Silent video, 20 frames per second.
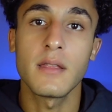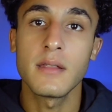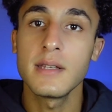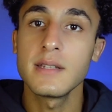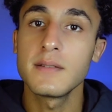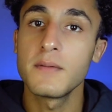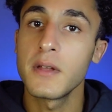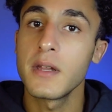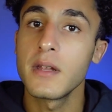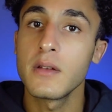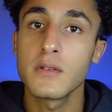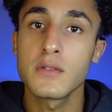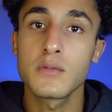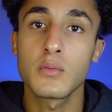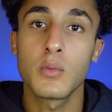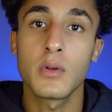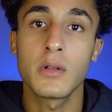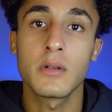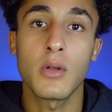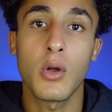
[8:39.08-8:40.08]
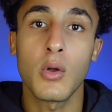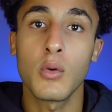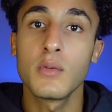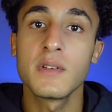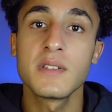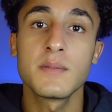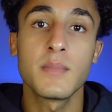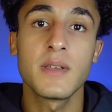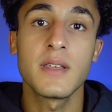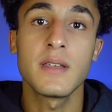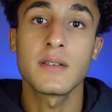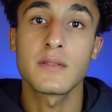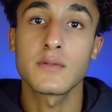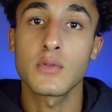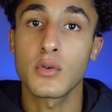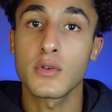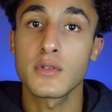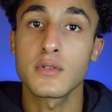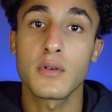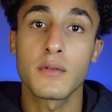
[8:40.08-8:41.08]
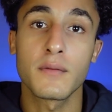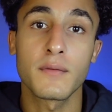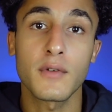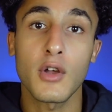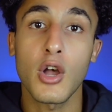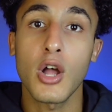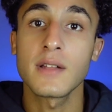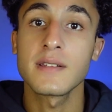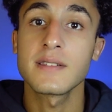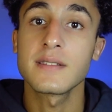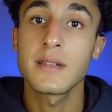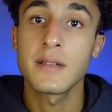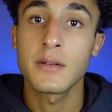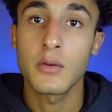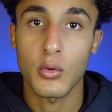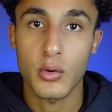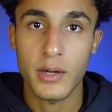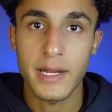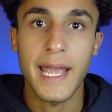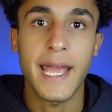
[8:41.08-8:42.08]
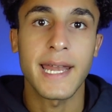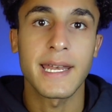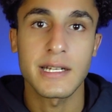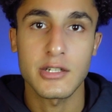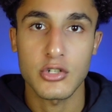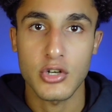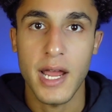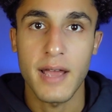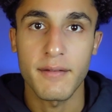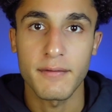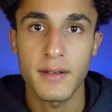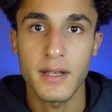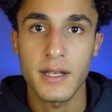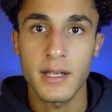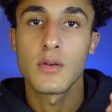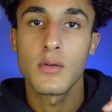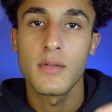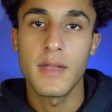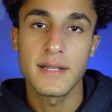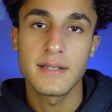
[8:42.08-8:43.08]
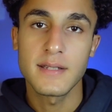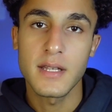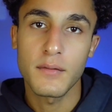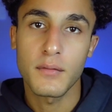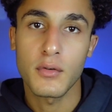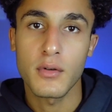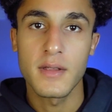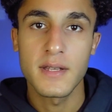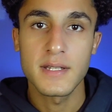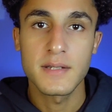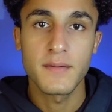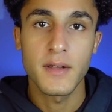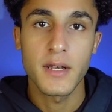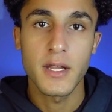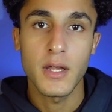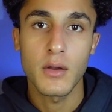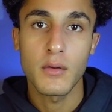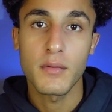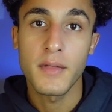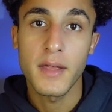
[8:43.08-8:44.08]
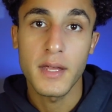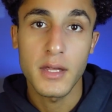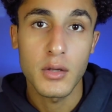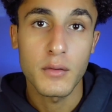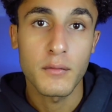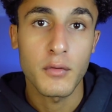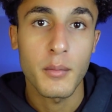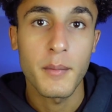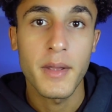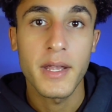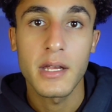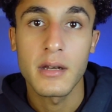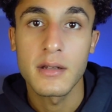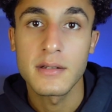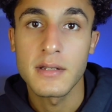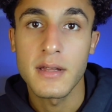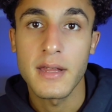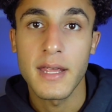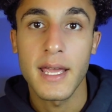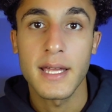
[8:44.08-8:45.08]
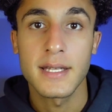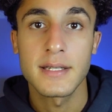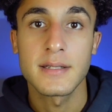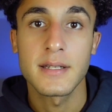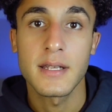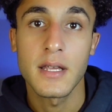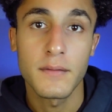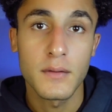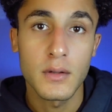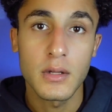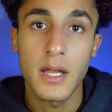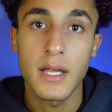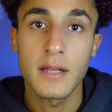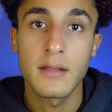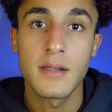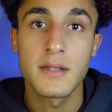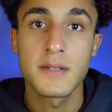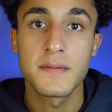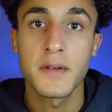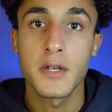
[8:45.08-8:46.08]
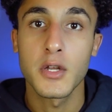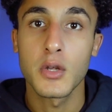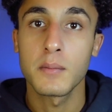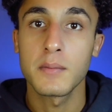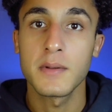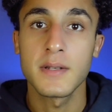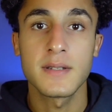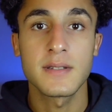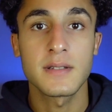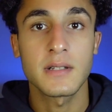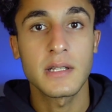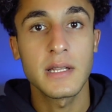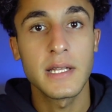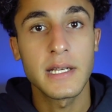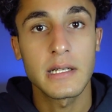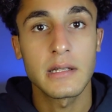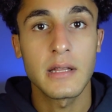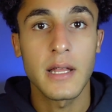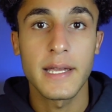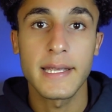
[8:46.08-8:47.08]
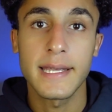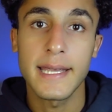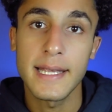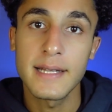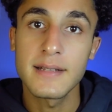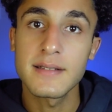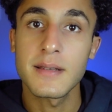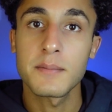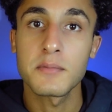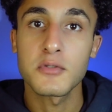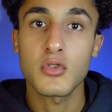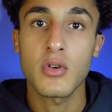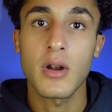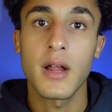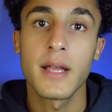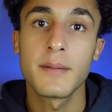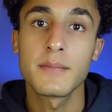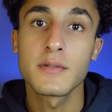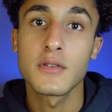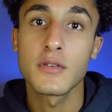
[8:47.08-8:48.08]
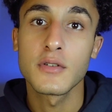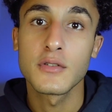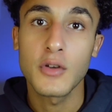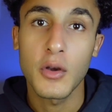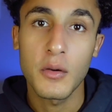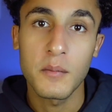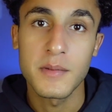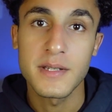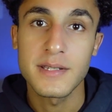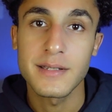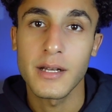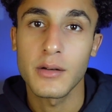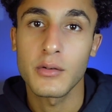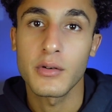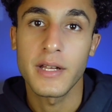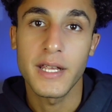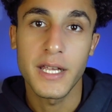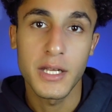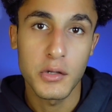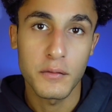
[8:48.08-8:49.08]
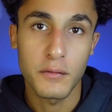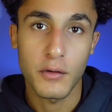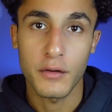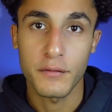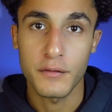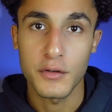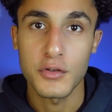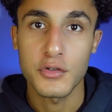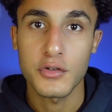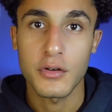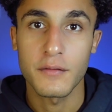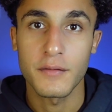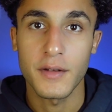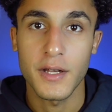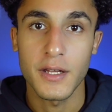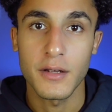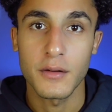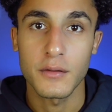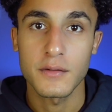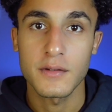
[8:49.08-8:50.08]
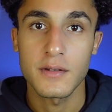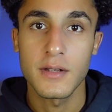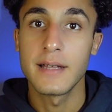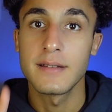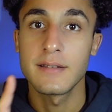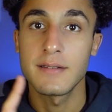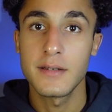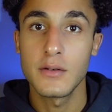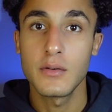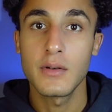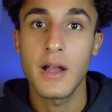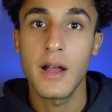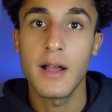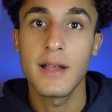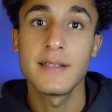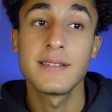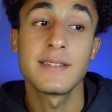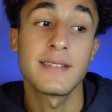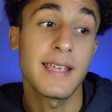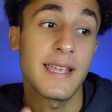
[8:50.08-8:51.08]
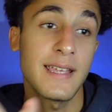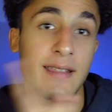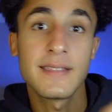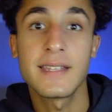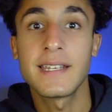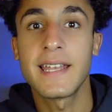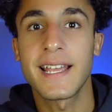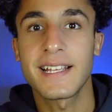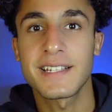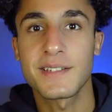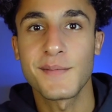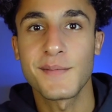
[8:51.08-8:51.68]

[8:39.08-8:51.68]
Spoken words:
these videos will always be a source of constant organic traffic. So that's it for this video. Thank you for making it to the end. If you like this video, please click like and subscribe so you don't miss out on any of our future videos. And see you guys in the next